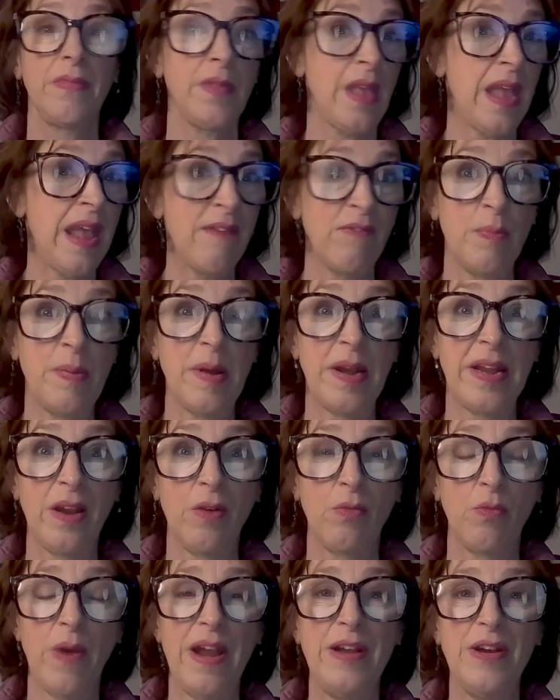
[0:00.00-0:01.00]
everybody
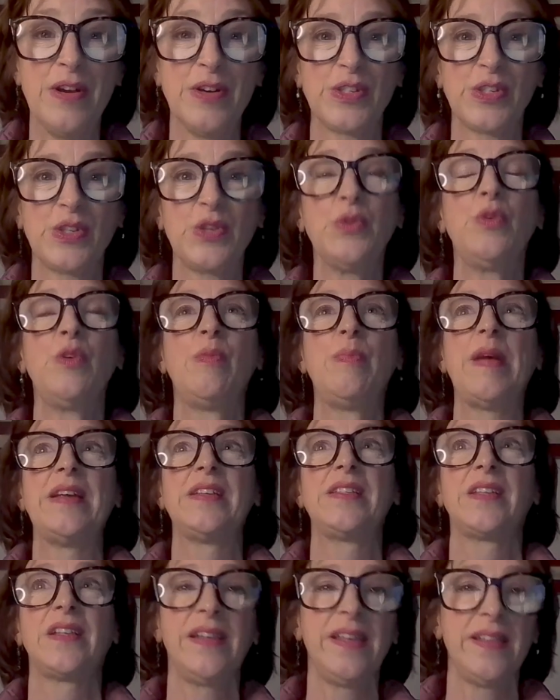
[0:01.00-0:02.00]
at Rainier School,
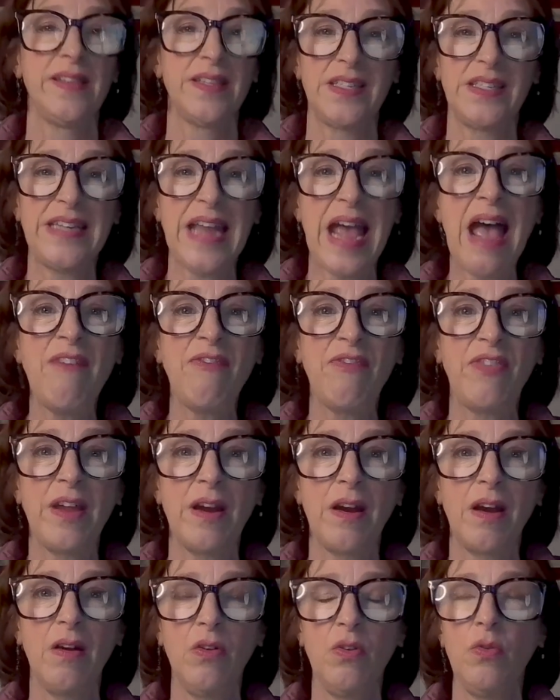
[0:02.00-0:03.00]
basically, and the staff
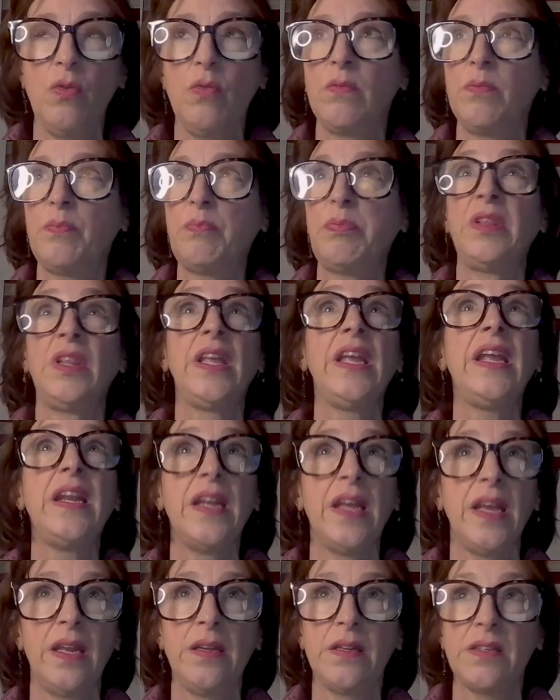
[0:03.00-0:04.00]
there, who
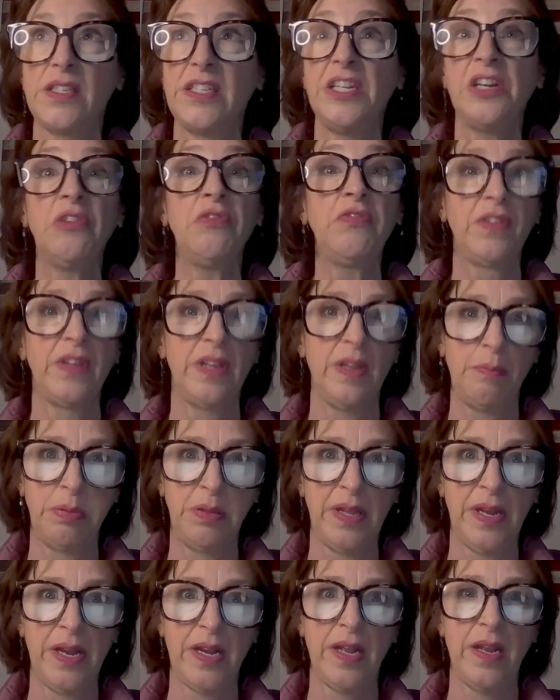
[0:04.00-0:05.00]
tearfully
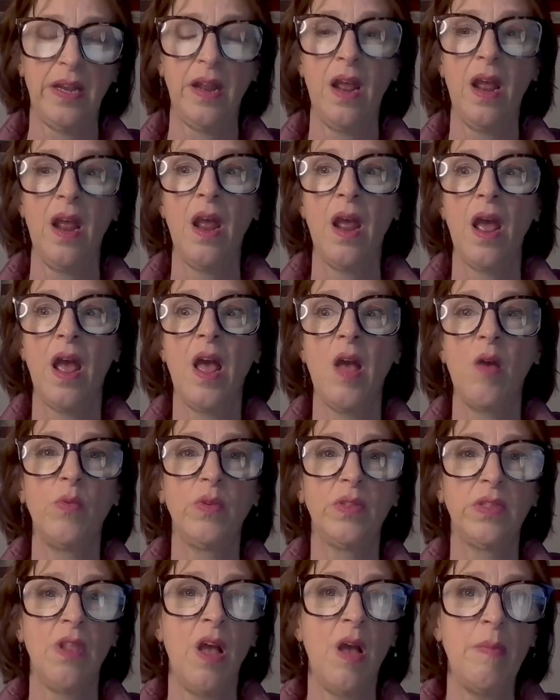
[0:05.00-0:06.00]
pleaded,
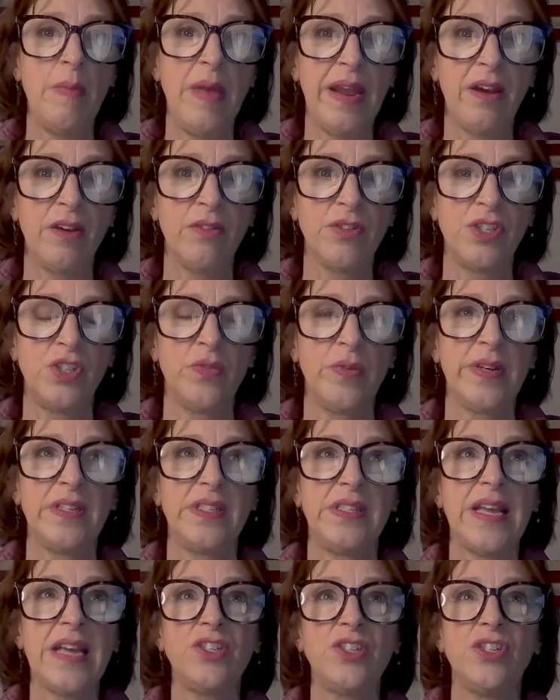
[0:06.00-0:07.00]
with lawmakers during
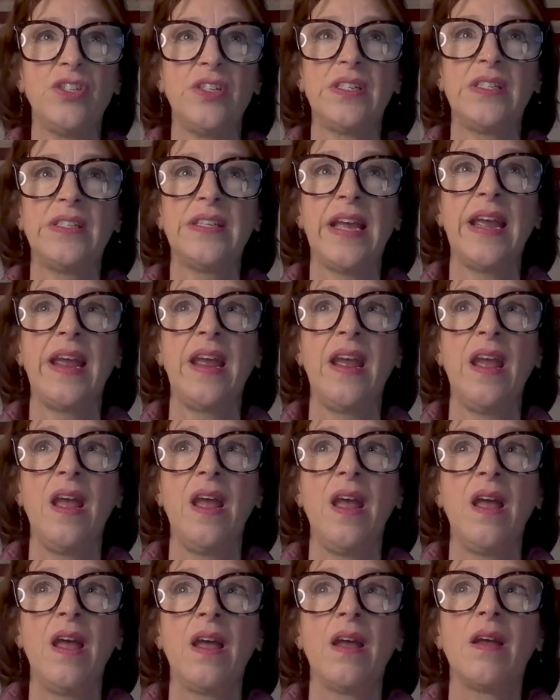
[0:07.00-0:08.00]
session to say,
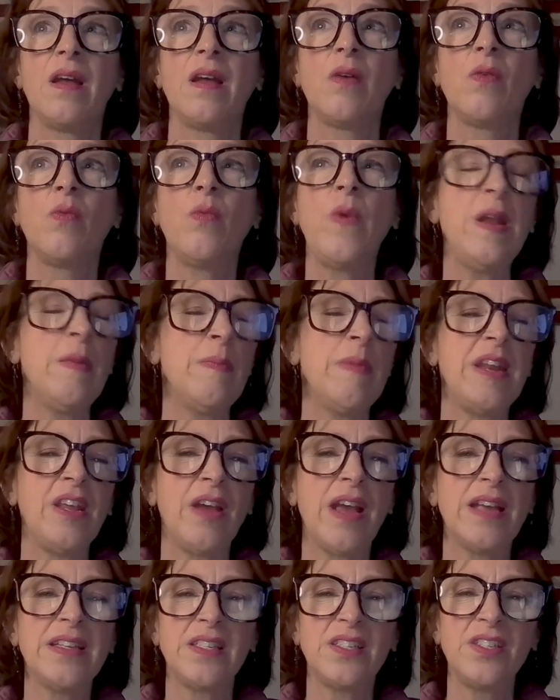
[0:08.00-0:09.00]
wait a minute,
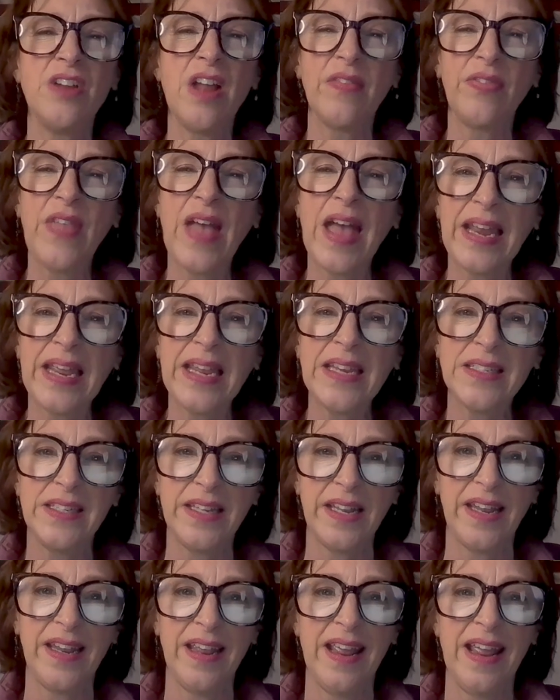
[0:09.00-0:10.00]
you guys, it's not that
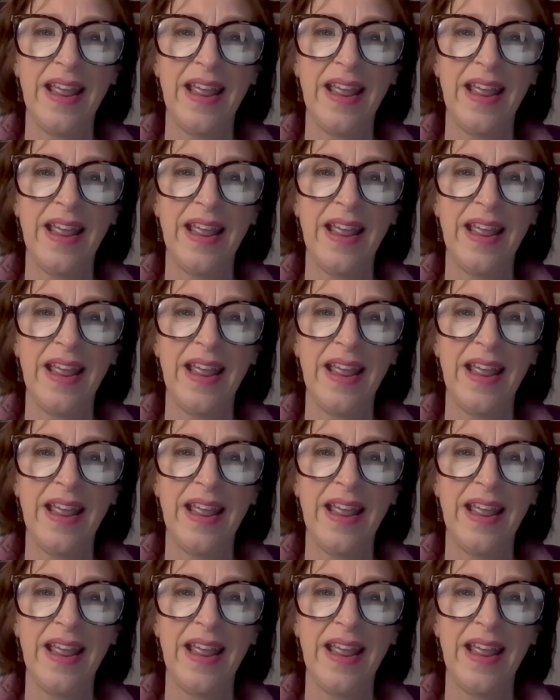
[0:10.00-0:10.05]
easy.